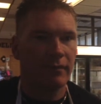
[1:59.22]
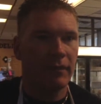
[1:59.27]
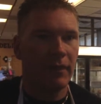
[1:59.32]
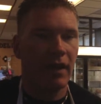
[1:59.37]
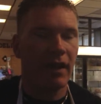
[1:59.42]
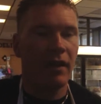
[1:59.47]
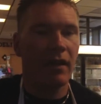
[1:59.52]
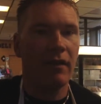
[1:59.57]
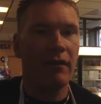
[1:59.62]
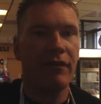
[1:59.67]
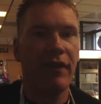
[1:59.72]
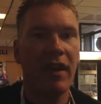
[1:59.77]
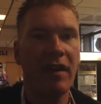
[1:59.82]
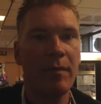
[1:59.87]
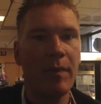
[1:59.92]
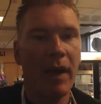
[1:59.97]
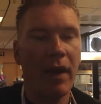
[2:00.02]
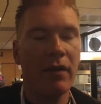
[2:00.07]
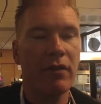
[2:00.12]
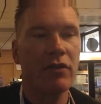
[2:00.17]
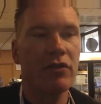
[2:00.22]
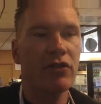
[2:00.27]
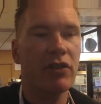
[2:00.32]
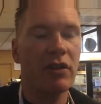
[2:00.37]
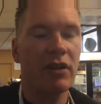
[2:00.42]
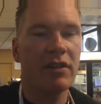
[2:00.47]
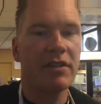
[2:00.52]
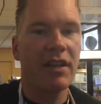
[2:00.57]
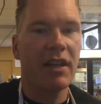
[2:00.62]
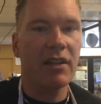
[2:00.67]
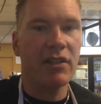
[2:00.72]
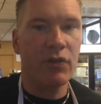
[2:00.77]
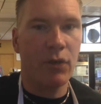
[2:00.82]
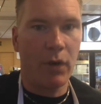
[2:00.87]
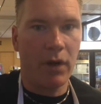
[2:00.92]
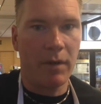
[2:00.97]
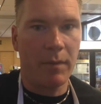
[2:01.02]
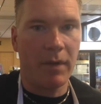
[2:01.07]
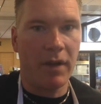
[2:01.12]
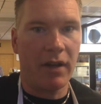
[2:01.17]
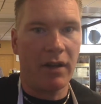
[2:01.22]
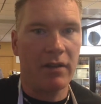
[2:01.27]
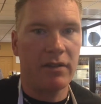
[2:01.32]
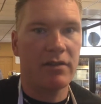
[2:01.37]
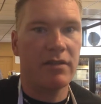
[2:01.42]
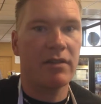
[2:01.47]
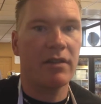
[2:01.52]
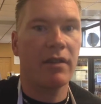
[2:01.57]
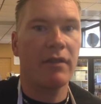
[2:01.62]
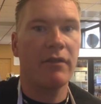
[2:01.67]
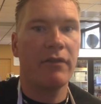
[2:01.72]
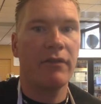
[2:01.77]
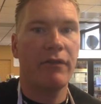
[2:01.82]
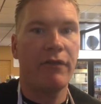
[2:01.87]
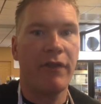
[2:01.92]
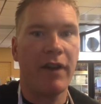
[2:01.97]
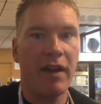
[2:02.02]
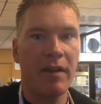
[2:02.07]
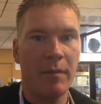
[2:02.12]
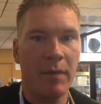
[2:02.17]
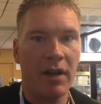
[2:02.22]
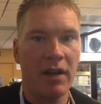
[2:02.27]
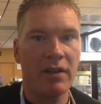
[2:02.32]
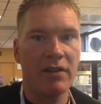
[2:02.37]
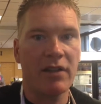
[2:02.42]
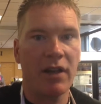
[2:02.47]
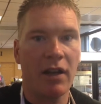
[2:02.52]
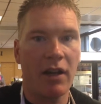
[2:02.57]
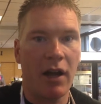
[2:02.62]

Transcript: Yeah, a 5-pounder is going to take 20 minutes. 5 minutes on